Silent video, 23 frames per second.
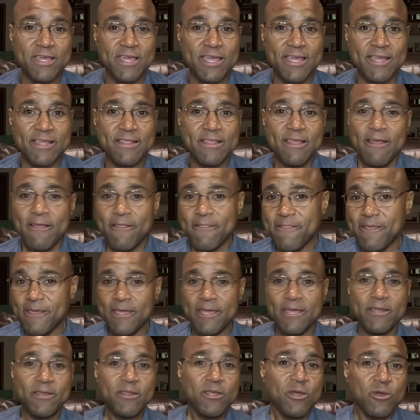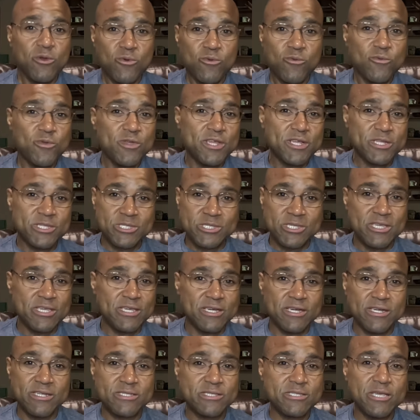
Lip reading: And then we could see a